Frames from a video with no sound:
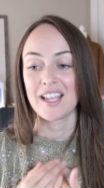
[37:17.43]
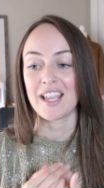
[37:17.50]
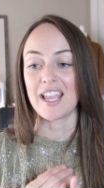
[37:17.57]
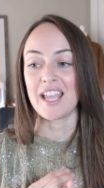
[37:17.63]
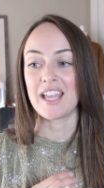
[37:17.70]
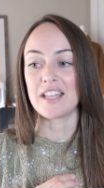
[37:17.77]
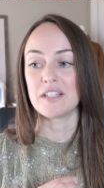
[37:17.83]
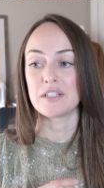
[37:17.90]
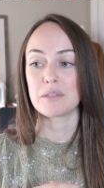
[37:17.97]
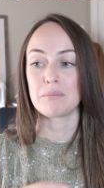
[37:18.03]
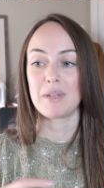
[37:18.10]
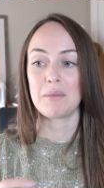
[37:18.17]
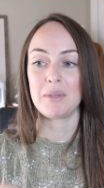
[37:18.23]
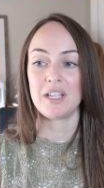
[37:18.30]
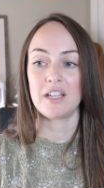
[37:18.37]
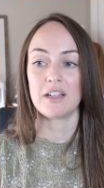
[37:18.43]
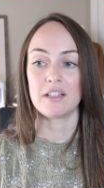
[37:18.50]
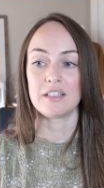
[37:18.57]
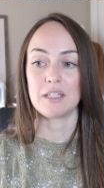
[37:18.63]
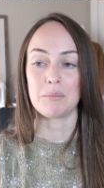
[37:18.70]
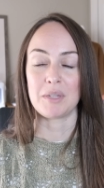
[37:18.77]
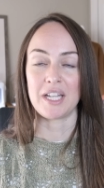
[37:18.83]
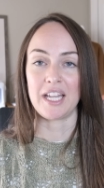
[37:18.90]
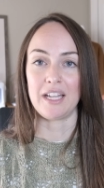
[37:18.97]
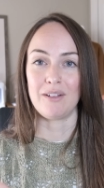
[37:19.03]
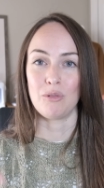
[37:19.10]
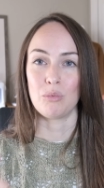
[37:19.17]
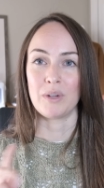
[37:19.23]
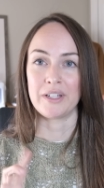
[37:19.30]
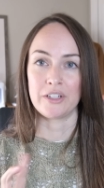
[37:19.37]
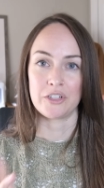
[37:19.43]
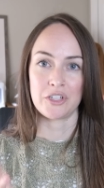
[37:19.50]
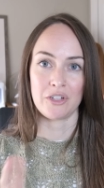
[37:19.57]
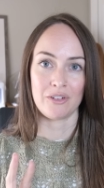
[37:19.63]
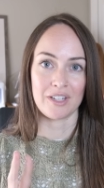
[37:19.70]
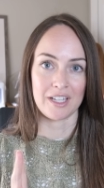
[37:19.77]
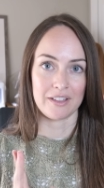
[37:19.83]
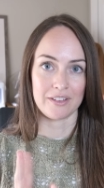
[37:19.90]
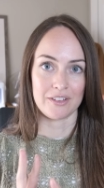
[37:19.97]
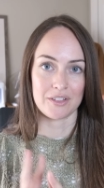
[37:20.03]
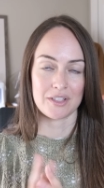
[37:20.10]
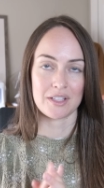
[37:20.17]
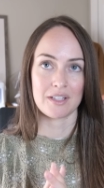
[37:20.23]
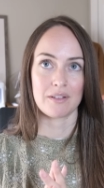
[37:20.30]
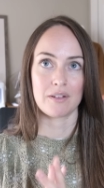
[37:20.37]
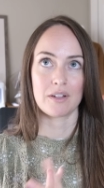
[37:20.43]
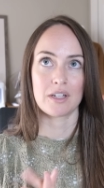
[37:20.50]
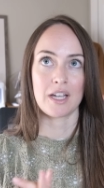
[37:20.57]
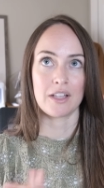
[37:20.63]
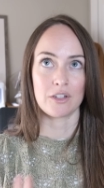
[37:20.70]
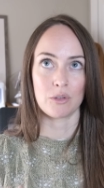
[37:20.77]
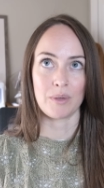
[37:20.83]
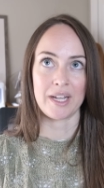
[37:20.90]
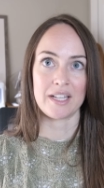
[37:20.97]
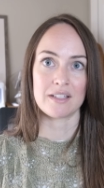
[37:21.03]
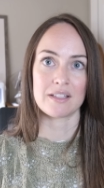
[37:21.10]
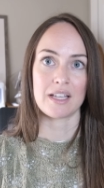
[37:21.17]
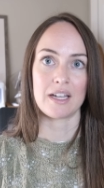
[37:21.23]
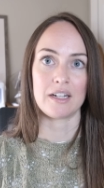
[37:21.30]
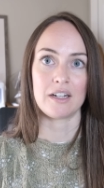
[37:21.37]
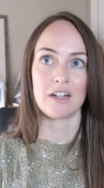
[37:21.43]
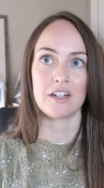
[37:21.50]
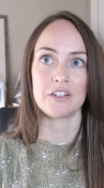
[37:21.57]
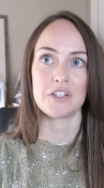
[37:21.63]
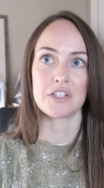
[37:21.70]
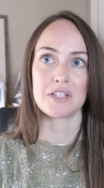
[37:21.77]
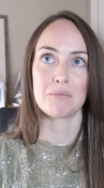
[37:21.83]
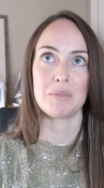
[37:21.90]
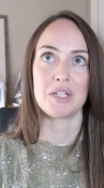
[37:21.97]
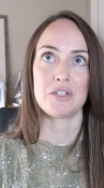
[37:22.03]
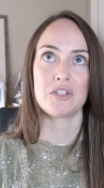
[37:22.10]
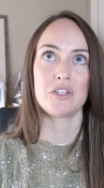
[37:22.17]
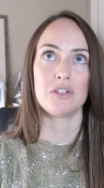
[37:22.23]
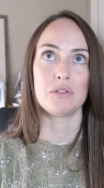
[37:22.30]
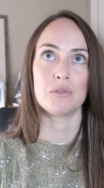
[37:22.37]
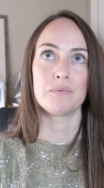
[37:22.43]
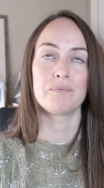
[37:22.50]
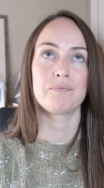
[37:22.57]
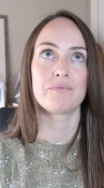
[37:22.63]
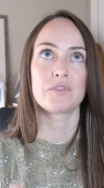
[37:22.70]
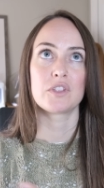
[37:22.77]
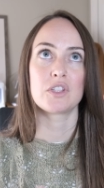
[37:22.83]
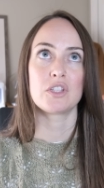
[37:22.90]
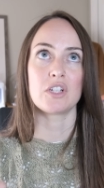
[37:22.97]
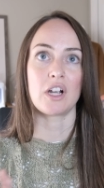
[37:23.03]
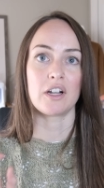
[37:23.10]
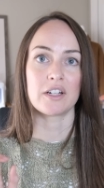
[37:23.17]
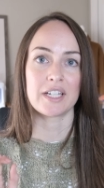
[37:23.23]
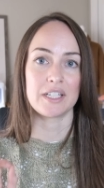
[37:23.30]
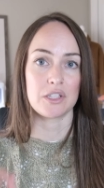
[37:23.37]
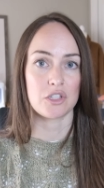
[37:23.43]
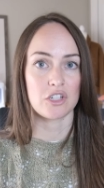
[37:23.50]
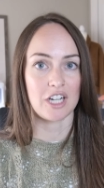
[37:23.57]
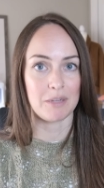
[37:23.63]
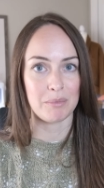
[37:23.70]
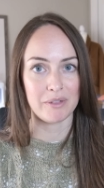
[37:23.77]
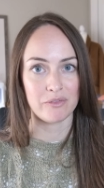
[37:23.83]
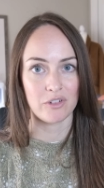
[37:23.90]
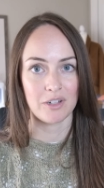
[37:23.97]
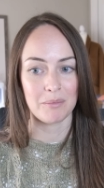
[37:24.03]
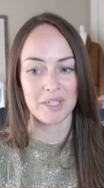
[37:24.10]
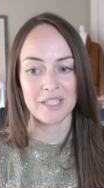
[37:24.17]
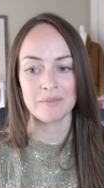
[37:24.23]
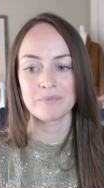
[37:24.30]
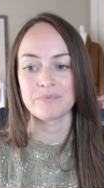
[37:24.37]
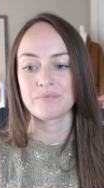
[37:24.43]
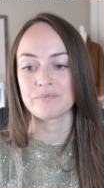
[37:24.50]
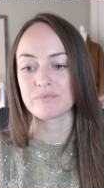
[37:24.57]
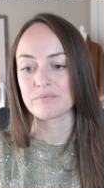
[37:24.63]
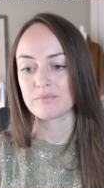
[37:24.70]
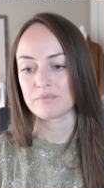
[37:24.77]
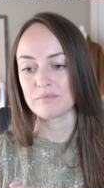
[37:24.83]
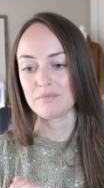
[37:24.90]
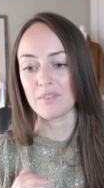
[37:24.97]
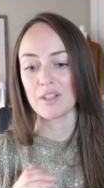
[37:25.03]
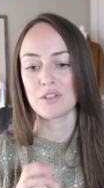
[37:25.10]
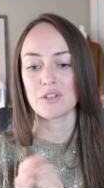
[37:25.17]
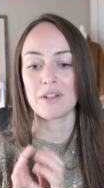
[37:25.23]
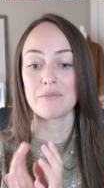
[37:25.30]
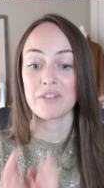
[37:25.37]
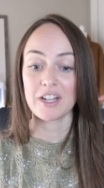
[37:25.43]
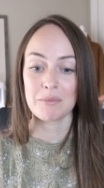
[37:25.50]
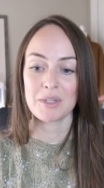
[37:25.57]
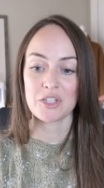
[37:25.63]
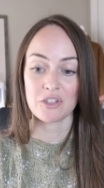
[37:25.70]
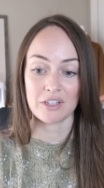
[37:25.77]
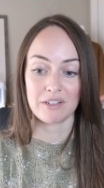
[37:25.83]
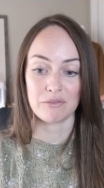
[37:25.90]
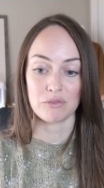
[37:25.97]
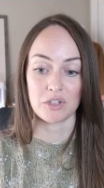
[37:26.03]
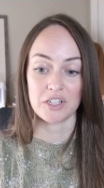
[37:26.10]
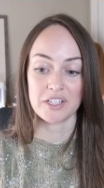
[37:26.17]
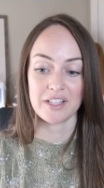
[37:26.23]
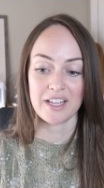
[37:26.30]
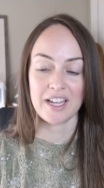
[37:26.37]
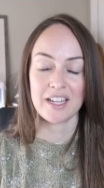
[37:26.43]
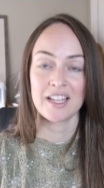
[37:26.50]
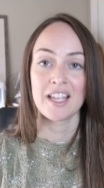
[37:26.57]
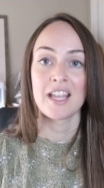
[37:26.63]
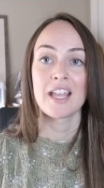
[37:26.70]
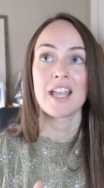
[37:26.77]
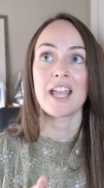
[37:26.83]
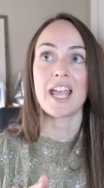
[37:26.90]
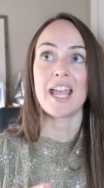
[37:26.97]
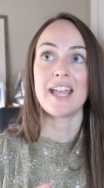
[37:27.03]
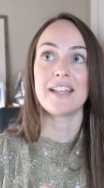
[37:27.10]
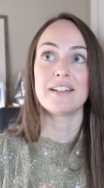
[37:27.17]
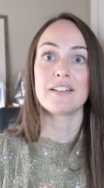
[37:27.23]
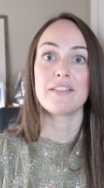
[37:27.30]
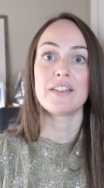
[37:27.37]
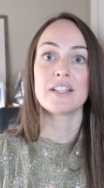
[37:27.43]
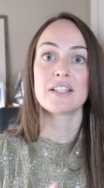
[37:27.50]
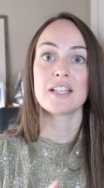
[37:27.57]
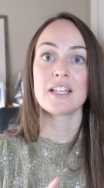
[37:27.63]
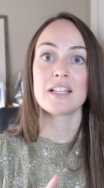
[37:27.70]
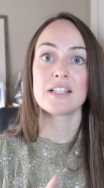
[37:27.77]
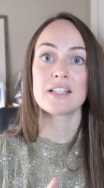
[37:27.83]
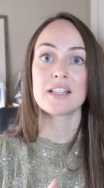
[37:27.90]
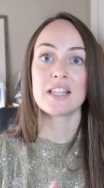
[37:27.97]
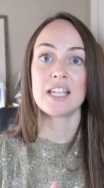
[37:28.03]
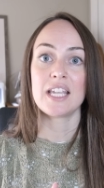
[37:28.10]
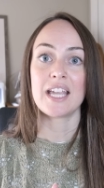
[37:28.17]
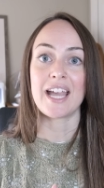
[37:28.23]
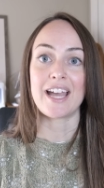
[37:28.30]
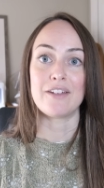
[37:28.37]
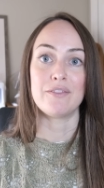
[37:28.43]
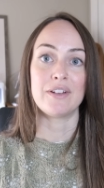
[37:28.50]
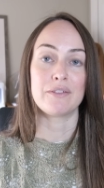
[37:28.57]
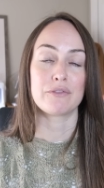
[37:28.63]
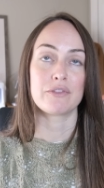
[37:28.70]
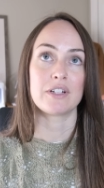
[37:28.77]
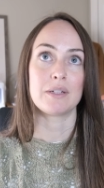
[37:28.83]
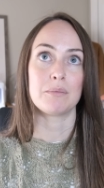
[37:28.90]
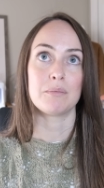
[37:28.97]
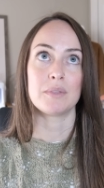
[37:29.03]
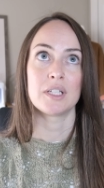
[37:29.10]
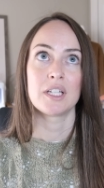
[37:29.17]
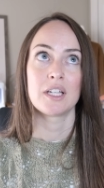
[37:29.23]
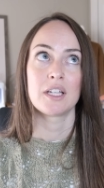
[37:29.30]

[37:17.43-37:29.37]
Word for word: and maybe eliminate one or two colors, colorways that are just a bit too dark and stripy for me. So I'm very much looking forward to that. And this is the advent from,